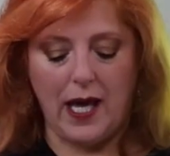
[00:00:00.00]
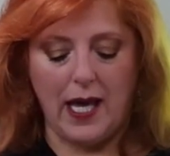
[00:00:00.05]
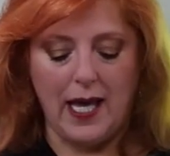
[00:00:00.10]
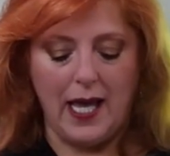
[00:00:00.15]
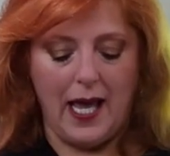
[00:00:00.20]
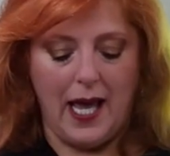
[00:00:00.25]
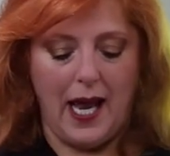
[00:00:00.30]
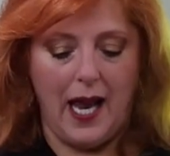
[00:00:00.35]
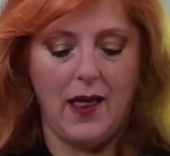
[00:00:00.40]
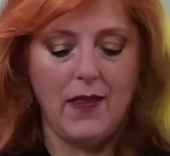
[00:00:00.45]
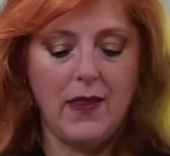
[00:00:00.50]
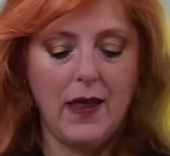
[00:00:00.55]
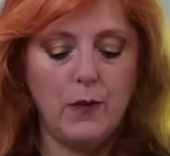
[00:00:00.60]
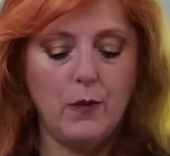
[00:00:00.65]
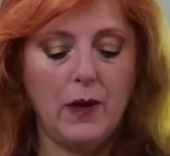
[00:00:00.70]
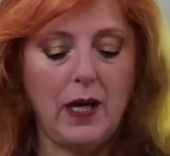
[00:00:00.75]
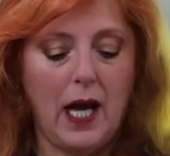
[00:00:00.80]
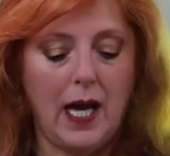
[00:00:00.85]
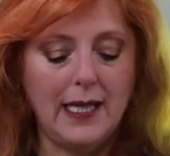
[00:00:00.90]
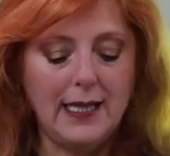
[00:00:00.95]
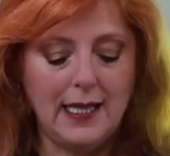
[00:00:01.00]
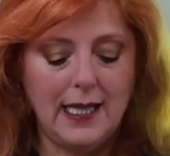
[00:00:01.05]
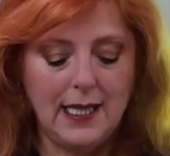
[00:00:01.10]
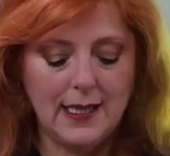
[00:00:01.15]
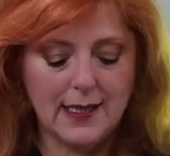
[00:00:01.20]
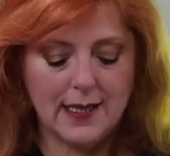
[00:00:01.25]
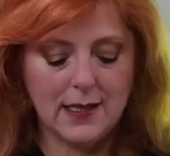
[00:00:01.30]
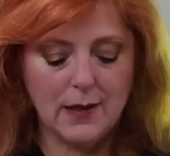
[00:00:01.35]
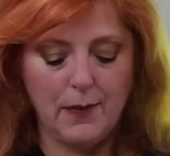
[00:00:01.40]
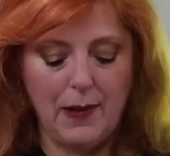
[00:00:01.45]
Okay, and then
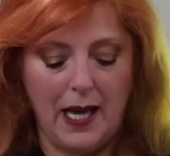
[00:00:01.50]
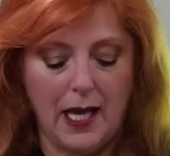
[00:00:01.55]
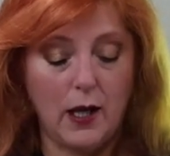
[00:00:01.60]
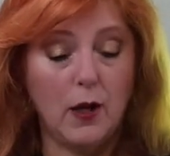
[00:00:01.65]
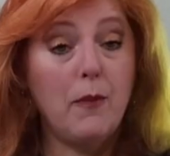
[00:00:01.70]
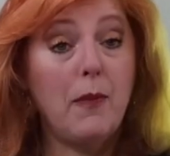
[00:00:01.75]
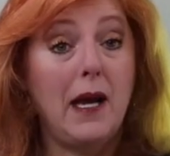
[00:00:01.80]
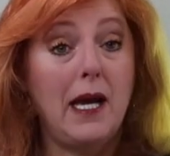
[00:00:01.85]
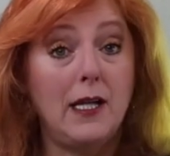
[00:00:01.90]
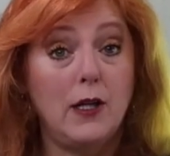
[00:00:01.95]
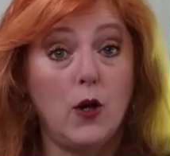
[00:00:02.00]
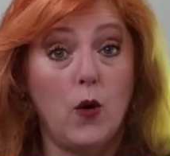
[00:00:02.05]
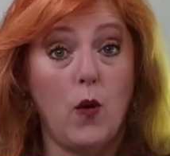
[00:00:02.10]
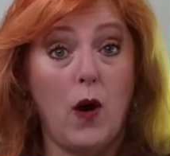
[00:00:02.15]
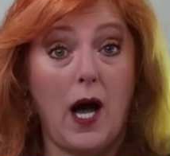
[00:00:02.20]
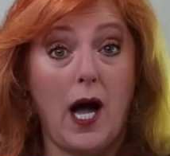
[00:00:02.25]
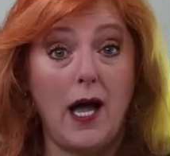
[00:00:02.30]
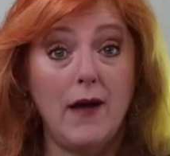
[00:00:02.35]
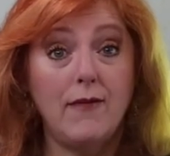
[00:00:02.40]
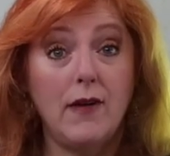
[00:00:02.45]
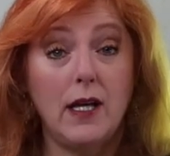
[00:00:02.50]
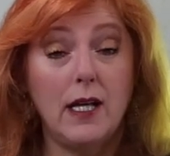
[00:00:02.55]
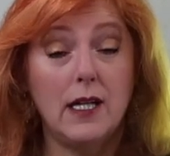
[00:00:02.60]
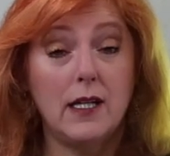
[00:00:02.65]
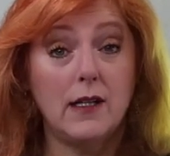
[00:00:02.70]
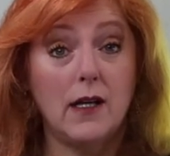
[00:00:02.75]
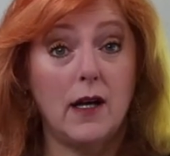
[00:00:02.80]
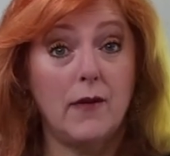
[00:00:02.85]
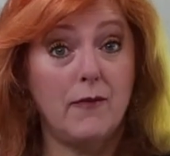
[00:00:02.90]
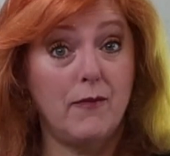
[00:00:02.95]
I need some jalapeno.
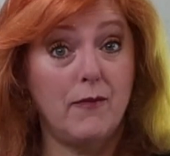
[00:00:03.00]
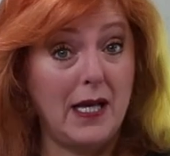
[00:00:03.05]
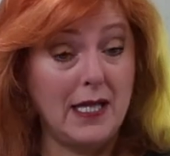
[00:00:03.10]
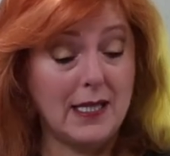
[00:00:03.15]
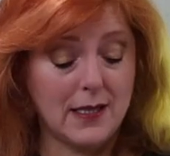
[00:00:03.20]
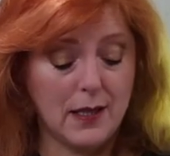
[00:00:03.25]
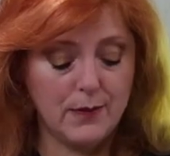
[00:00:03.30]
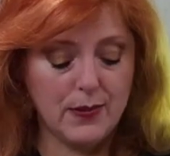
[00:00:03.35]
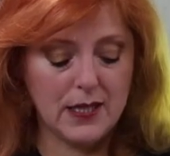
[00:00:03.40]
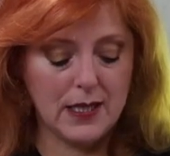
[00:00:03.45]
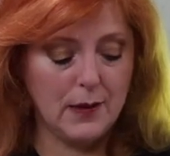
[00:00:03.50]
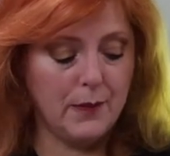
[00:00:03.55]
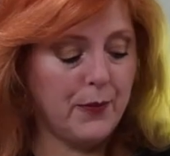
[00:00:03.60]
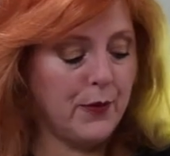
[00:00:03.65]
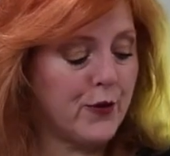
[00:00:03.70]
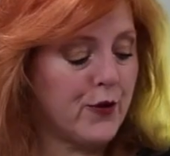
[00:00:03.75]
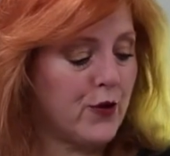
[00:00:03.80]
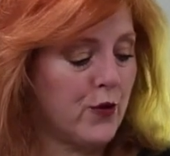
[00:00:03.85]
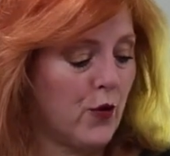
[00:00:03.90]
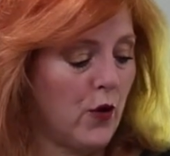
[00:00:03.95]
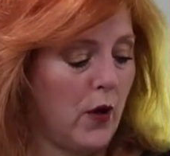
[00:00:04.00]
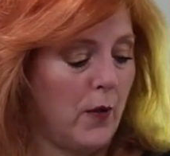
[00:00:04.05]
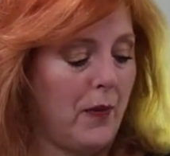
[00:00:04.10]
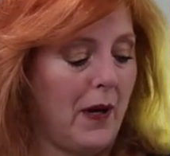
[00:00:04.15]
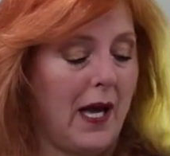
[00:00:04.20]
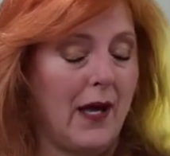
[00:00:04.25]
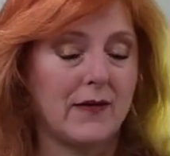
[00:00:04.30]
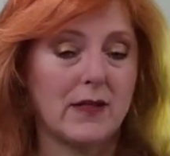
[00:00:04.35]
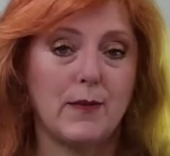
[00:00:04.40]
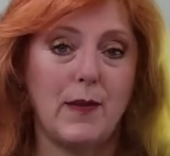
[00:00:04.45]
I've made some simple
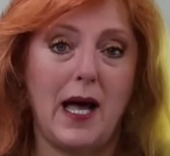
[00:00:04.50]
syrup.